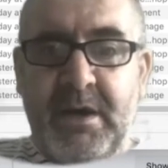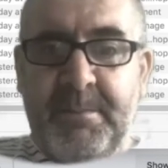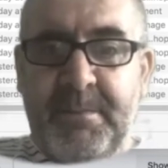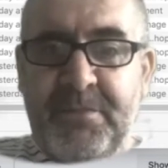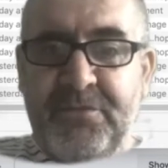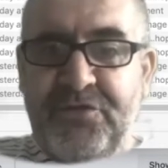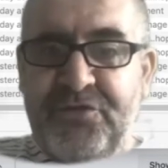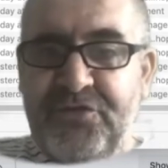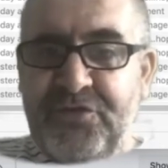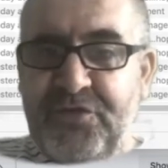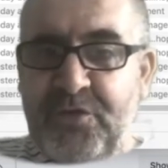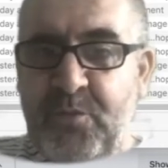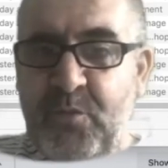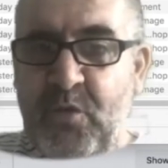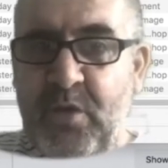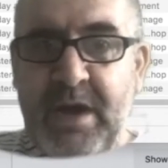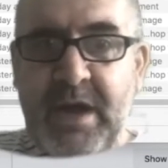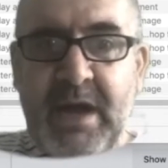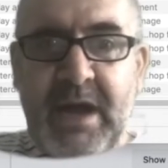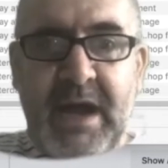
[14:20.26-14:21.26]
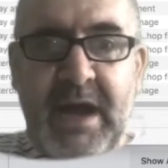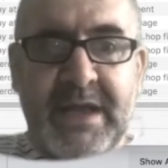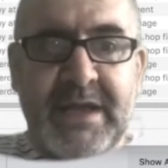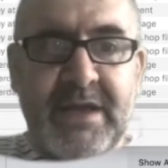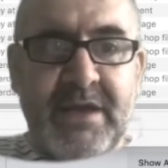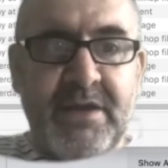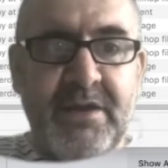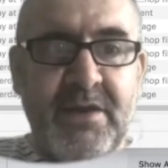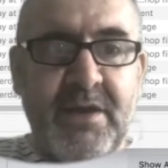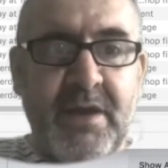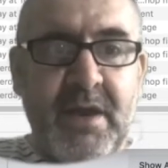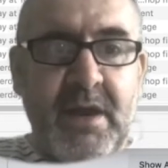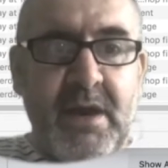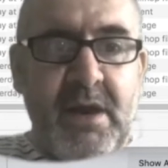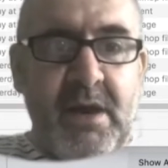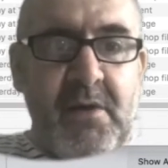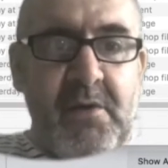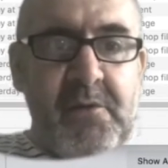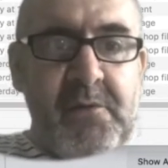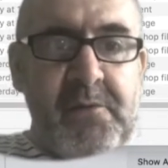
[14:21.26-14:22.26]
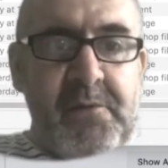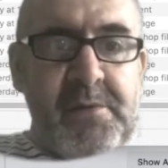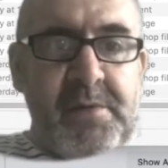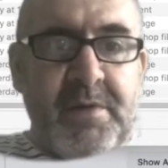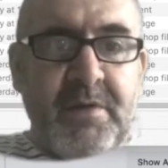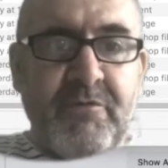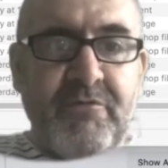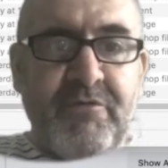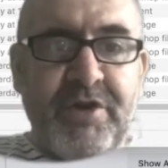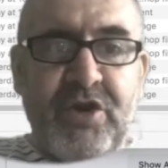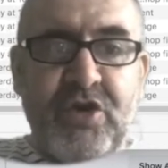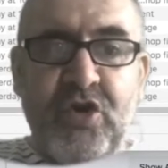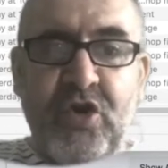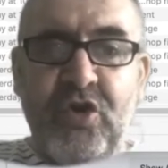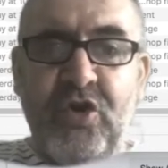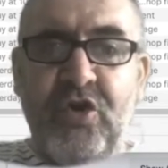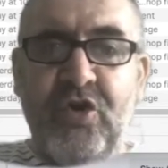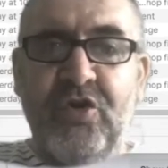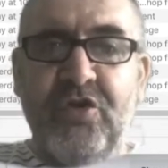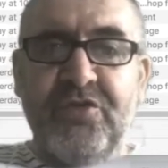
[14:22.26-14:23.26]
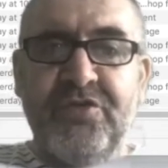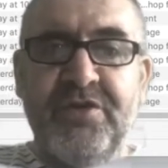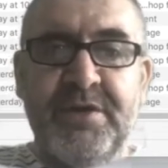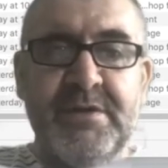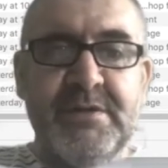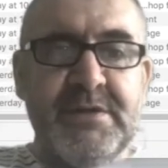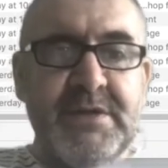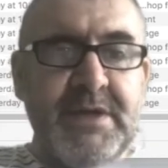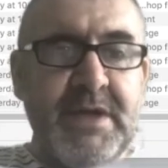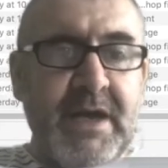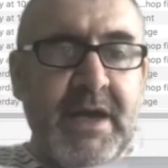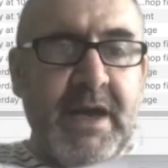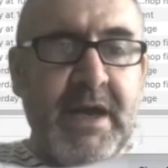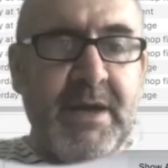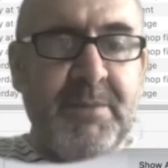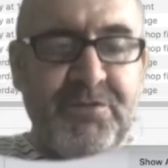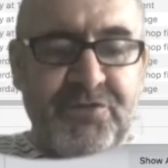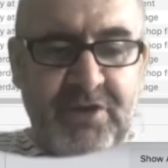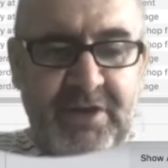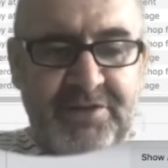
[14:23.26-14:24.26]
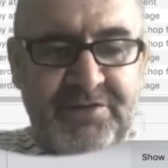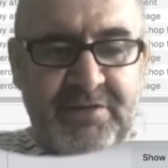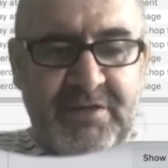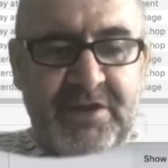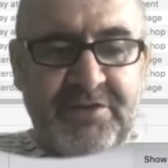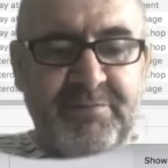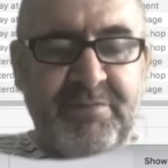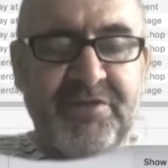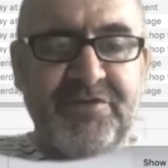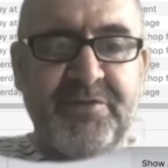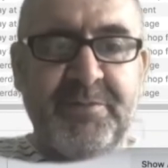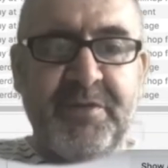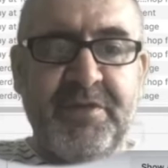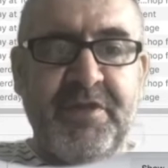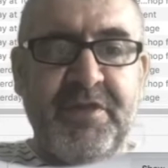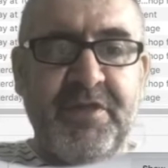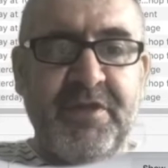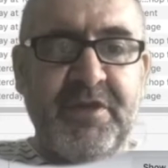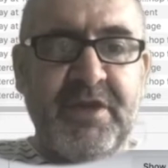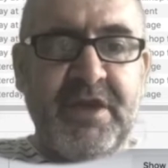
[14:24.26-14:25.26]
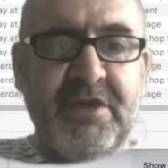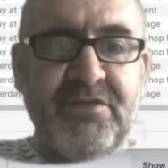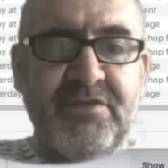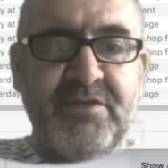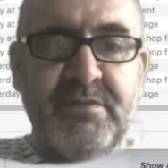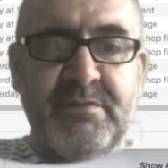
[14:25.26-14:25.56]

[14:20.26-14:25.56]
somewhere I can record. So let's press some of the other keys.